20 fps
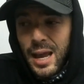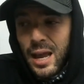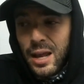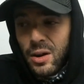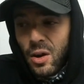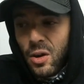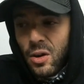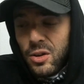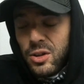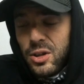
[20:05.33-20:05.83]

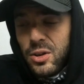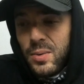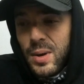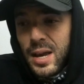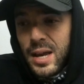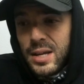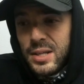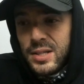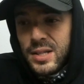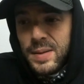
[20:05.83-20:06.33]
And all you
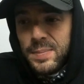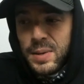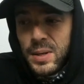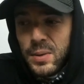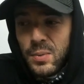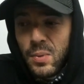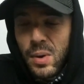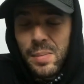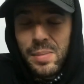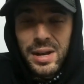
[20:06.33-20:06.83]

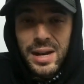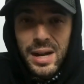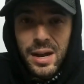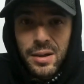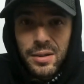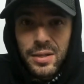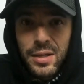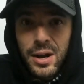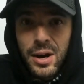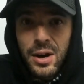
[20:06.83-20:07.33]
STP women
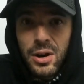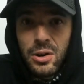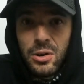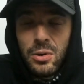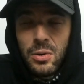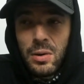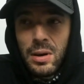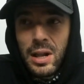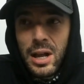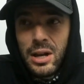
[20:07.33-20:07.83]
out there
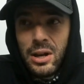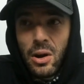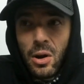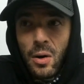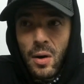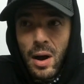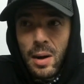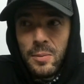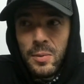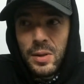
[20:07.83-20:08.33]
who are like,
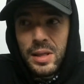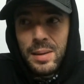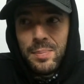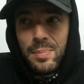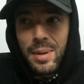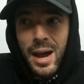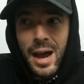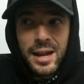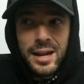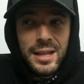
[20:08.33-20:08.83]
oh, I'm really
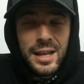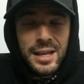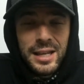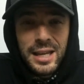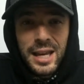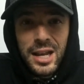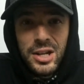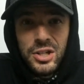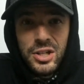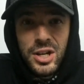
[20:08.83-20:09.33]
bad in the
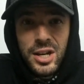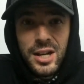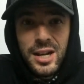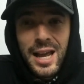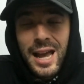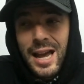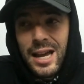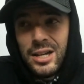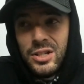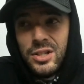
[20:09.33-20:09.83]
kitchen,
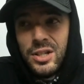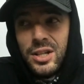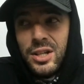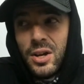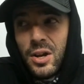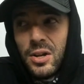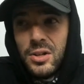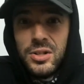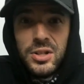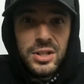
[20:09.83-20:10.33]
actually,
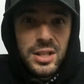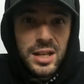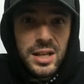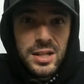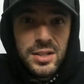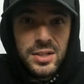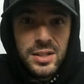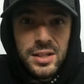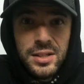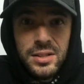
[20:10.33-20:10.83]
y'all just
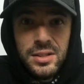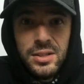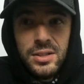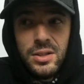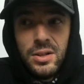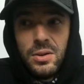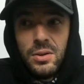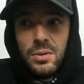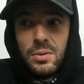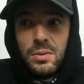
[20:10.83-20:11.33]
lazy.
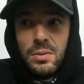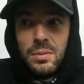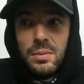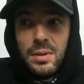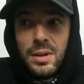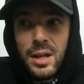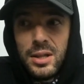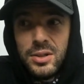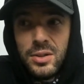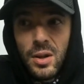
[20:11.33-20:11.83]
So
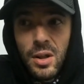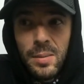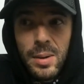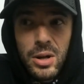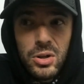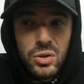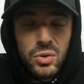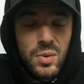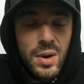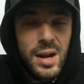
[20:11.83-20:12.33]
it's all
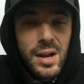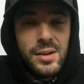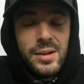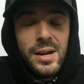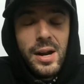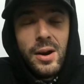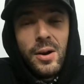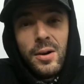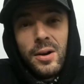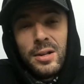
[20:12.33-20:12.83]
about trial
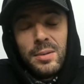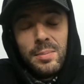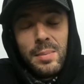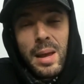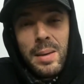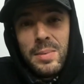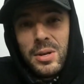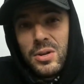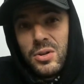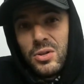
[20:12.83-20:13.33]
and error. And
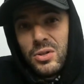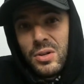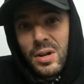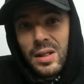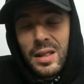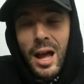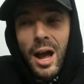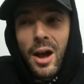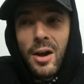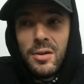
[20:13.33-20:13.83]
maybe you should
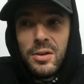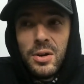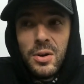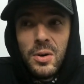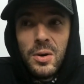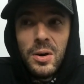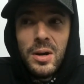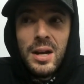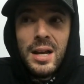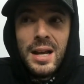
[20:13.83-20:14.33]
allow
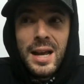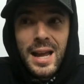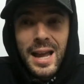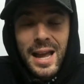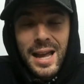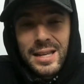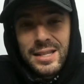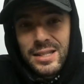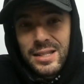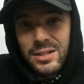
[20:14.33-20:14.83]
your
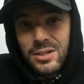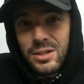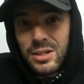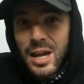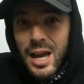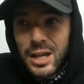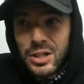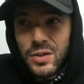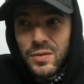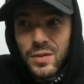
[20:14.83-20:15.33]
S-
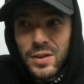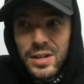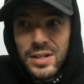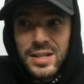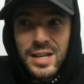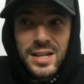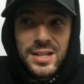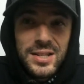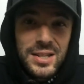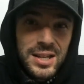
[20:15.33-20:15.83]
extroverted
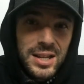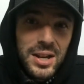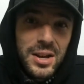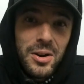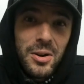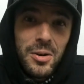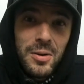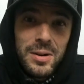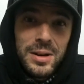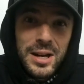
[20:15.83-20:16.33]
sensing
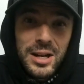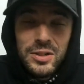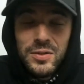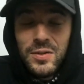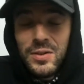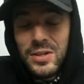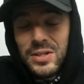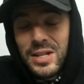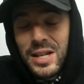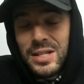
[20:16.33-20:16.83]
hero and
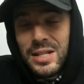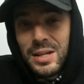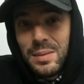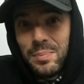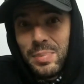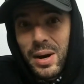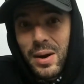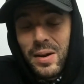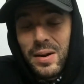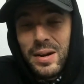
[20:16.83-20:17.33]
extroverted
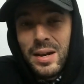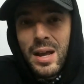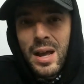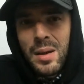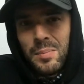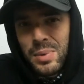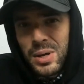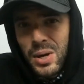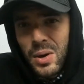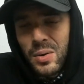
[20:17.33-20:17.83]
sensing parent,
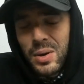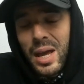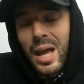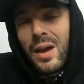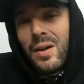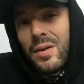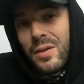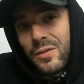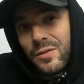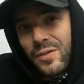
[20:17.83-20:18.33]
be
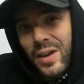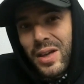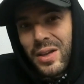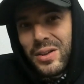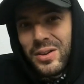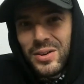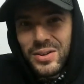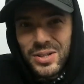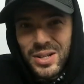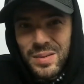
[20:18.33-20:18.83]
okay with
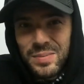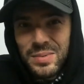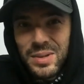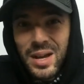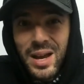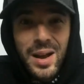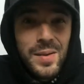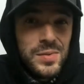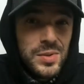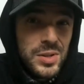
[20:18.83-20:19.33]
failure
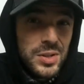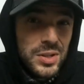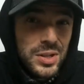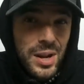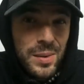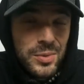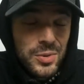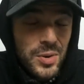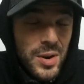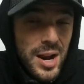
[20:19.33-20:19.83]
sometimes and
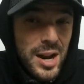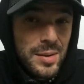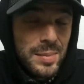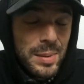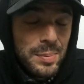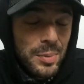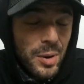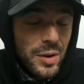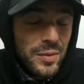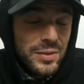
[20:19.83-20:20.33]
stop trying to
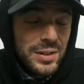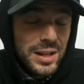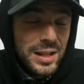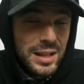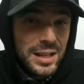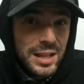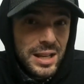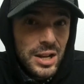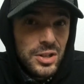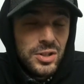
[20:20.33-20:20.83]
be perfect
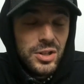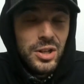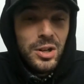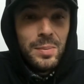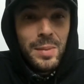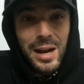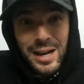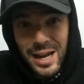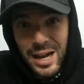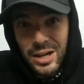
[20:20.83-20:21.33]
in the kitchen. You
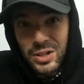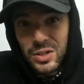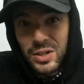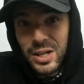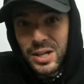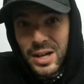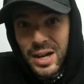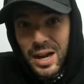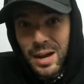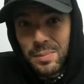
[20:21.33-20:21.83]
might
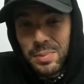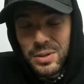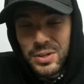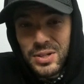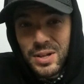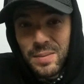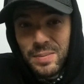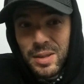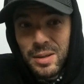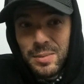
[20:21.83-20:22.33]
actually accomplish
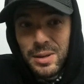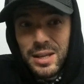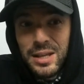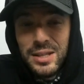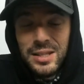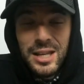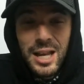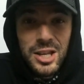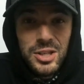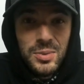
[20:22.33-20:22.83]
something
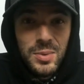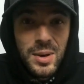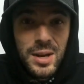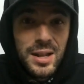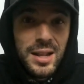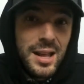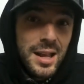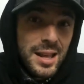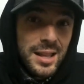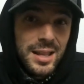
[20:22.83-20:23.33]
because guess
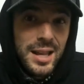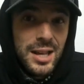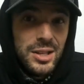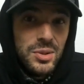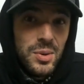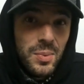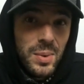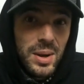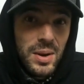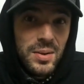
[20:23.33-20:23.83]
what?
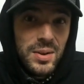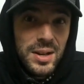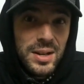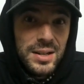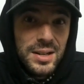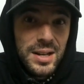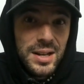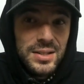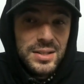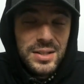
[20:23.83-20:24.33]
That's what
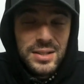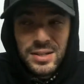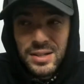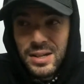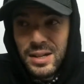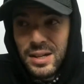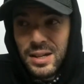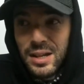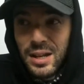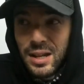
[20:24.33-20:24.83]
Railgun does. Is
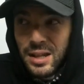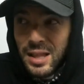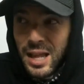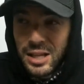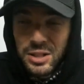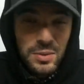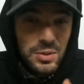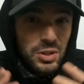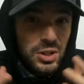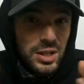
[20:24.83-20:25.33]

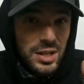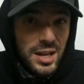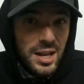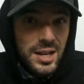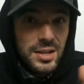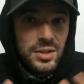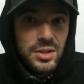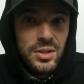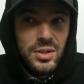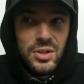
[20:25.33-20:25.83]
that's what she
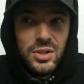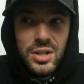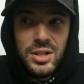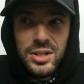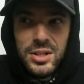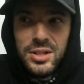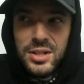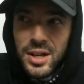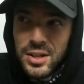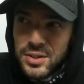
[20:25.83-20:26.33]
does.
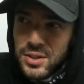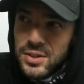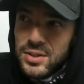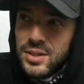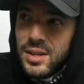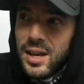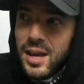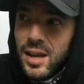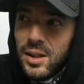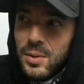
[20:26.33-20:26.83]
She does.
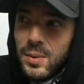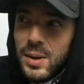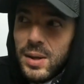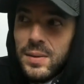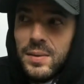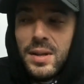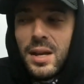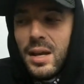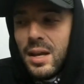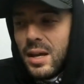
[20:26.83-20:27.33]
Is
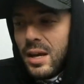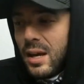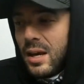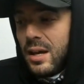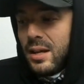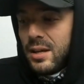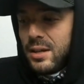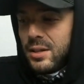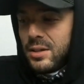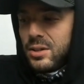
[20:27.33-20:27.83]
lol.
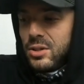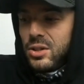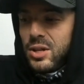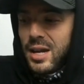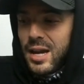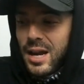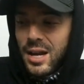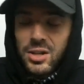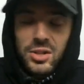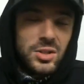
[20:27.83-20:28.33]
Uh,
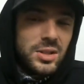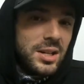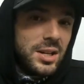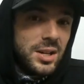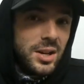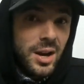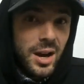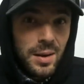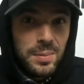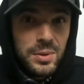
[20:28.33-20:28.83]
she actually
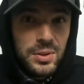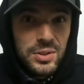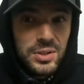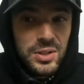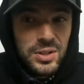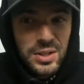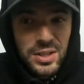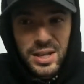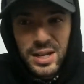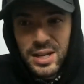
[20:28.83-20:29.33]

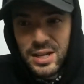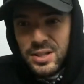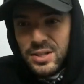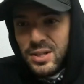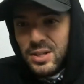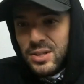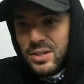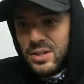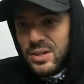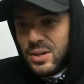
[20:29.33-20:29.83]
accomplishes
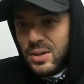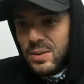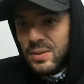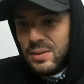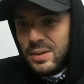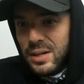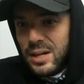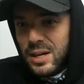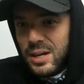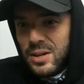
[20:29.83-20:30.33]
things.
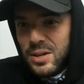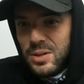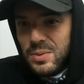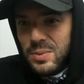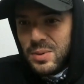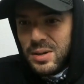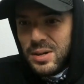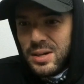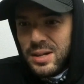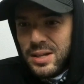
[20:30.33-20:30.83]
So it
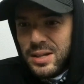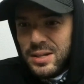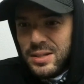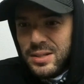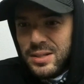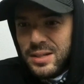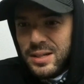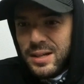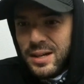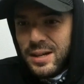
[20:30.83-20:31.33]
is what it
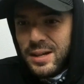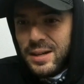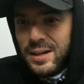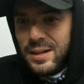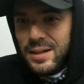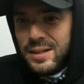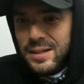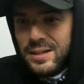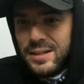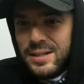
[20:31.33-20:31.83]
is.
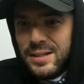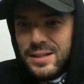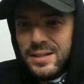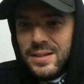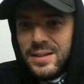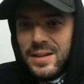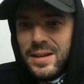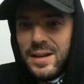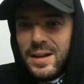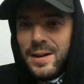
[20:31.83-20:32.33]
Uh,
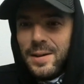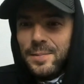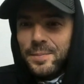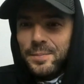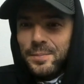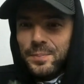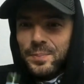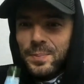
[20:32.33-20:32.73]
so yeah.